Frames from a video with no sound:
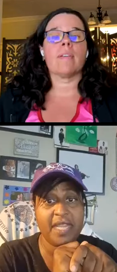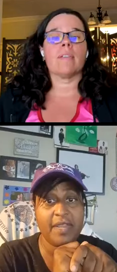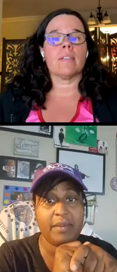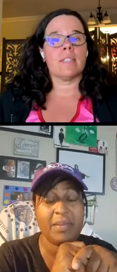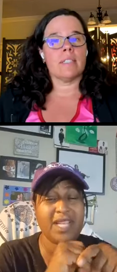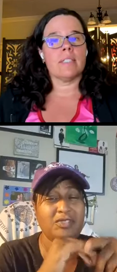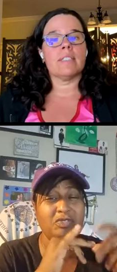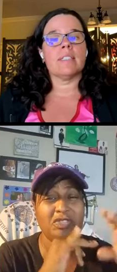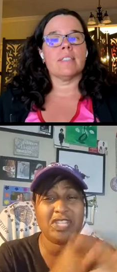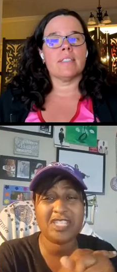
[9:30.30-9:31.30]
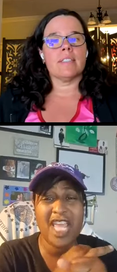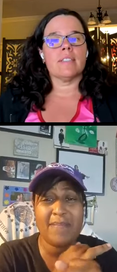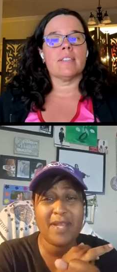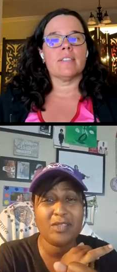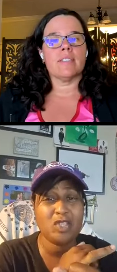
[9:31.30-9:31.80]
Speaker 1: gear, because you just
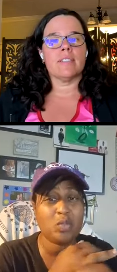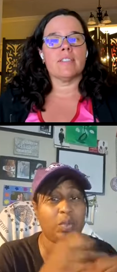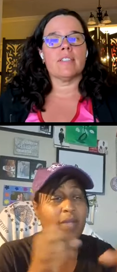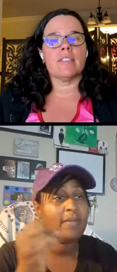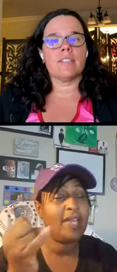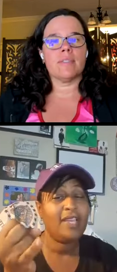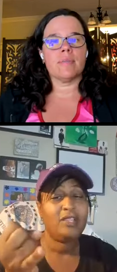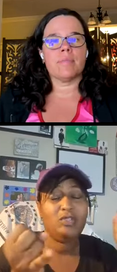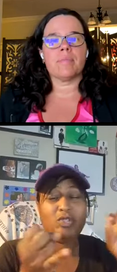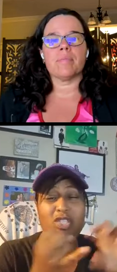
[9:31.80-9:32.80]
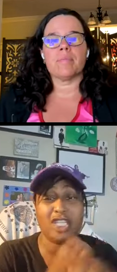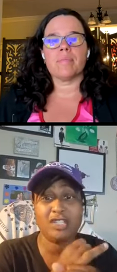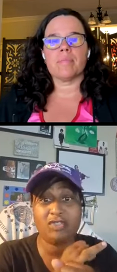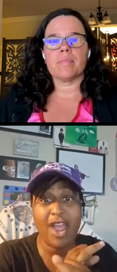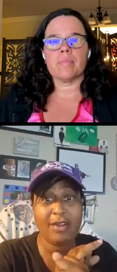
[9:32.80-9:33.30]
came out the swim, you
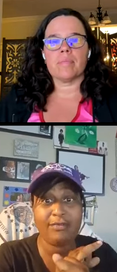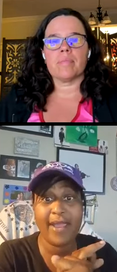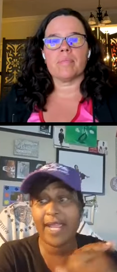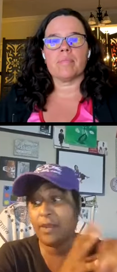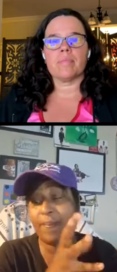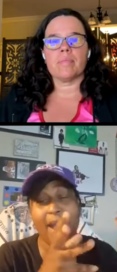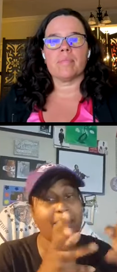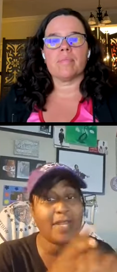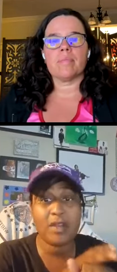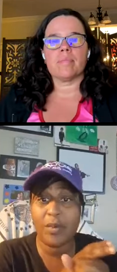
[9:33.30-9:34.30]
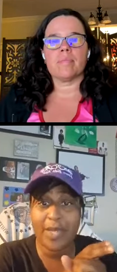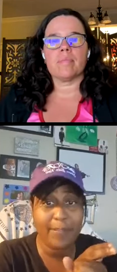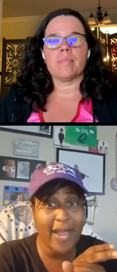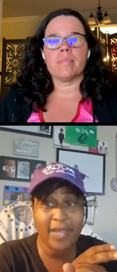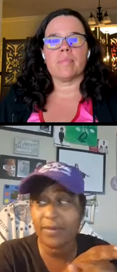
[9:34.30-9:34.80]
just tried to run, you probably didn't know where your
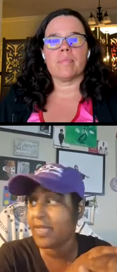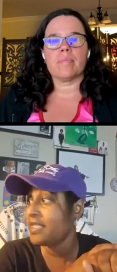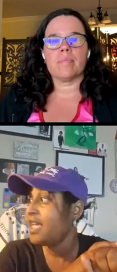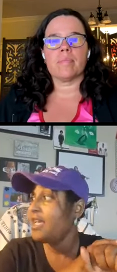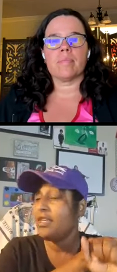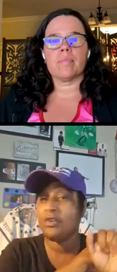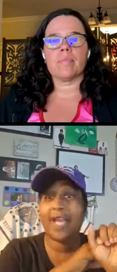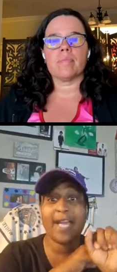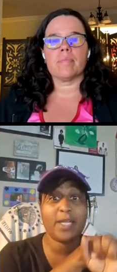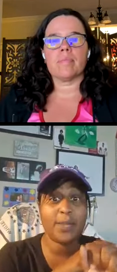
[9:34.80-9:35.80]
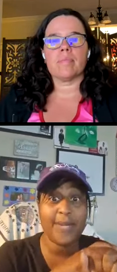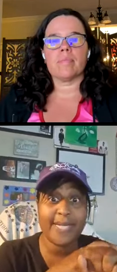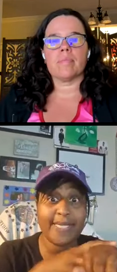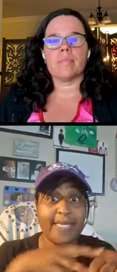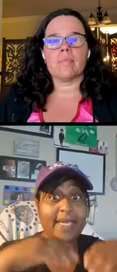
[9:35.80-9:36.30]
bike was, you kind of
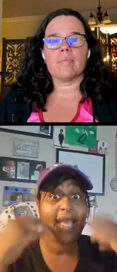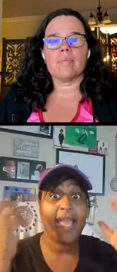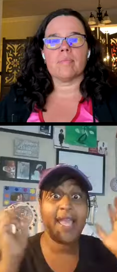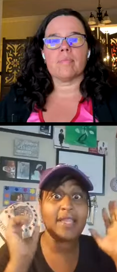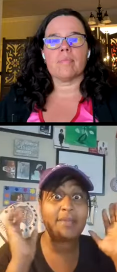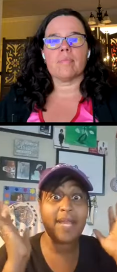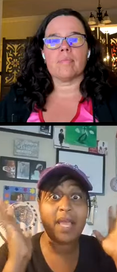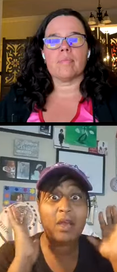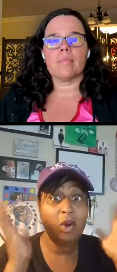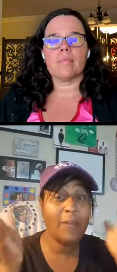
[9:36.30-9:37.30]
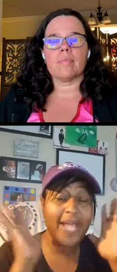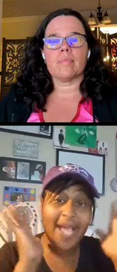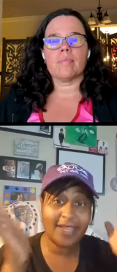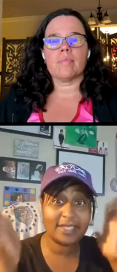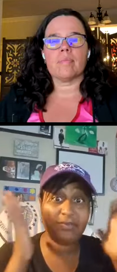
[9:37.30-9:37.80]
crazy, and you are like, oh my
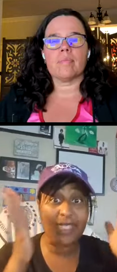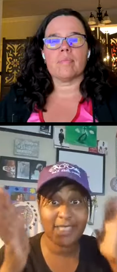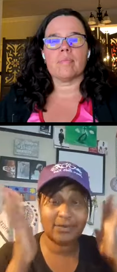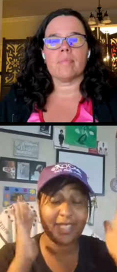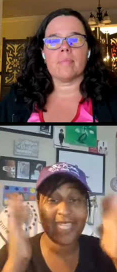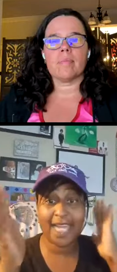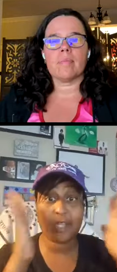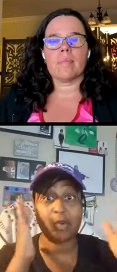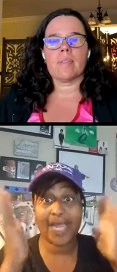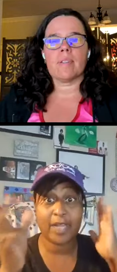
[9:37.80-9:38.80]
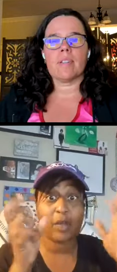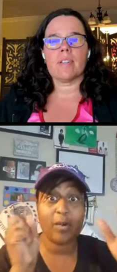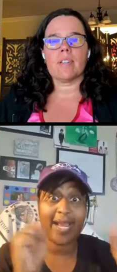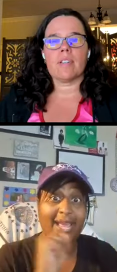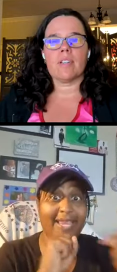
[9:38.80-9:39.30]
God, it's a race, it's a race, I gotta go, I gotta go,
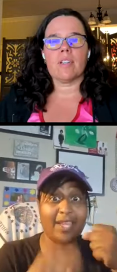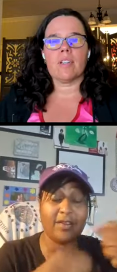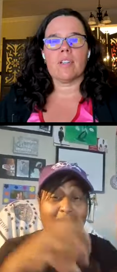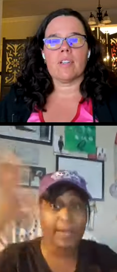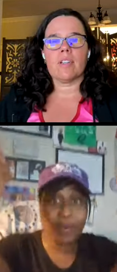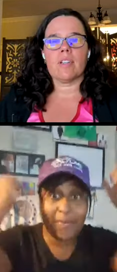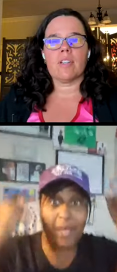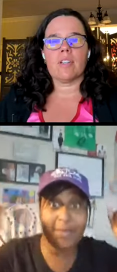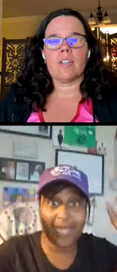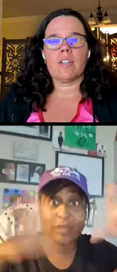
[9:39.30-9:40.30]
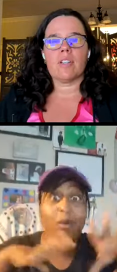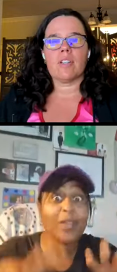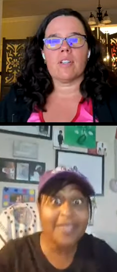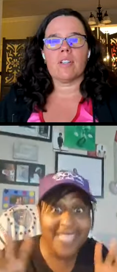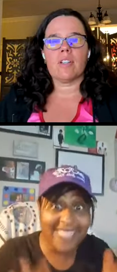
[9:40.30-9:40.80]
and I gotta get on, I gotta put my helmet, I gotta do
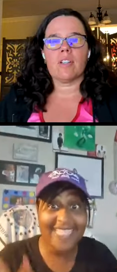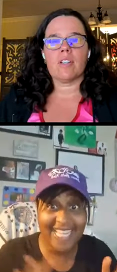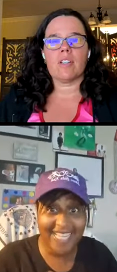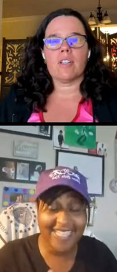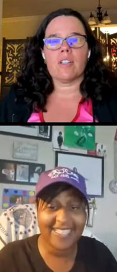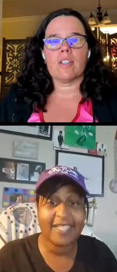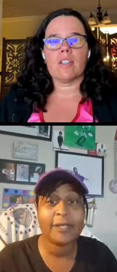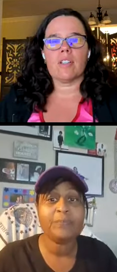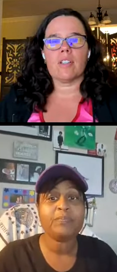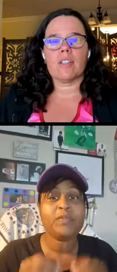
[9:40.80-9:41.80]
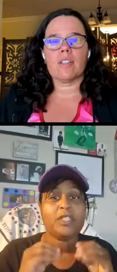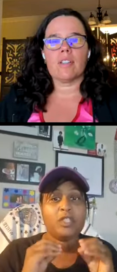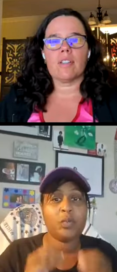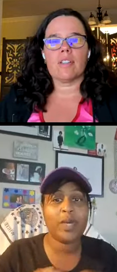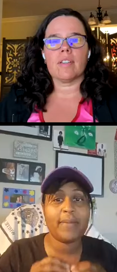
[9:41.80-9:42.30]
all of these things.
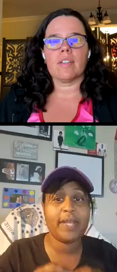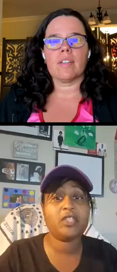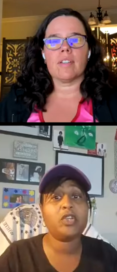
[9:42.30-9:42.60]
So you wanna make